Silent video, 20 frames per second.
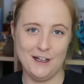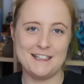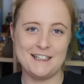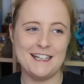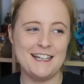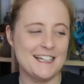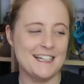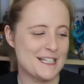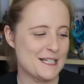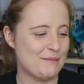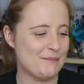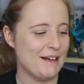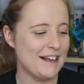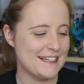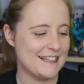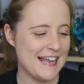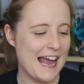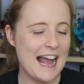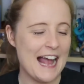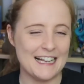I didn't
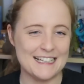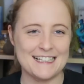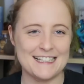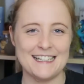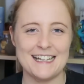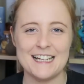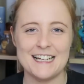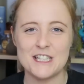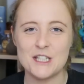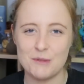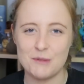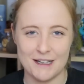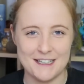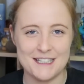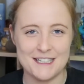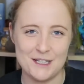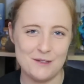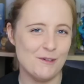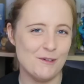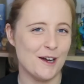expect to actually get
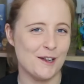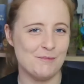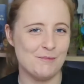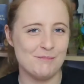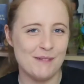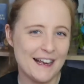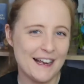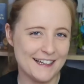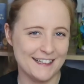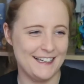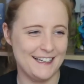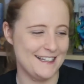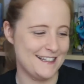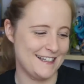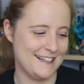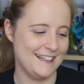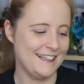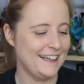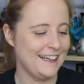21 magnets in